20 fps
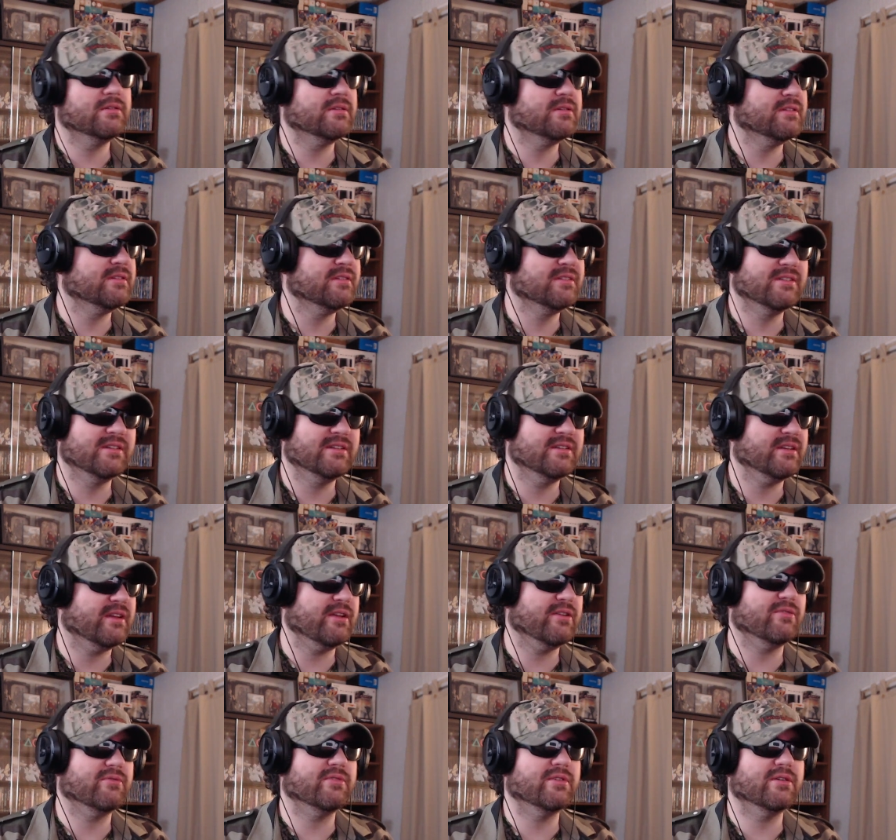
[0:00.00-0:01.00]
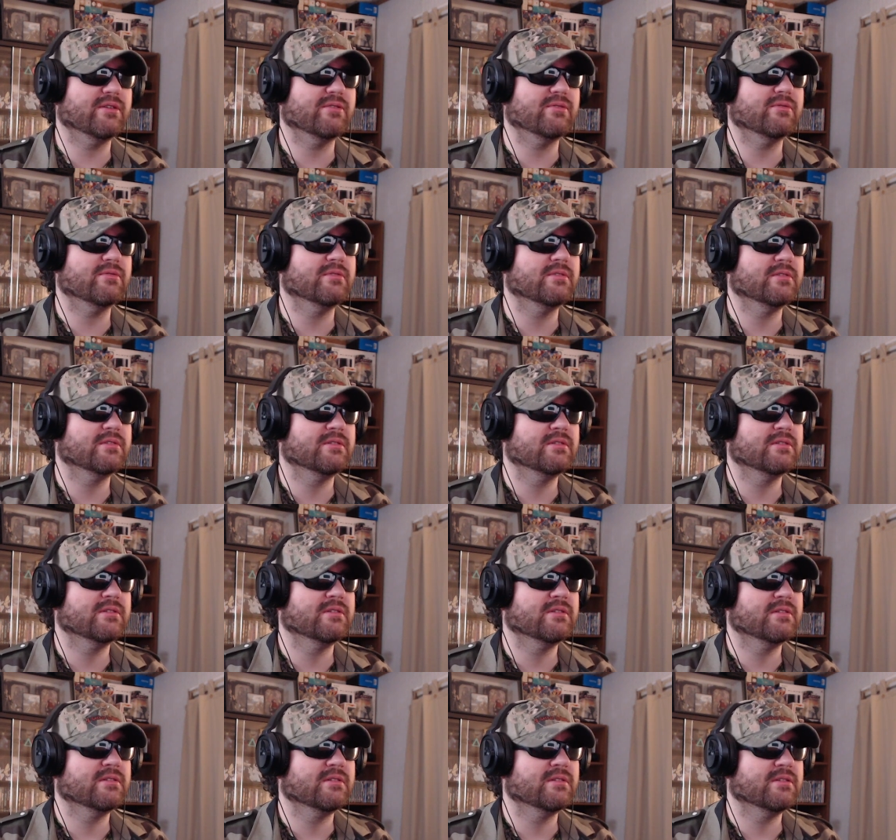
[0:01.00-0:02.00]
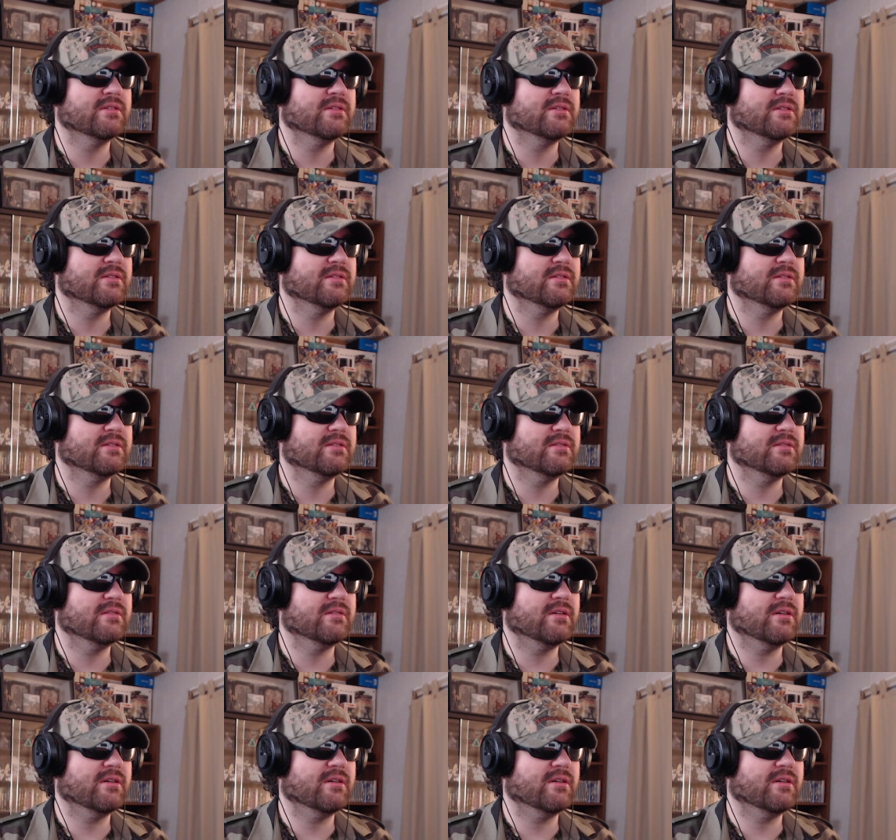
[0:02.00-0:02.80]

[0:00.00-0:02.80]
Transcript: bed. Hell no. Uh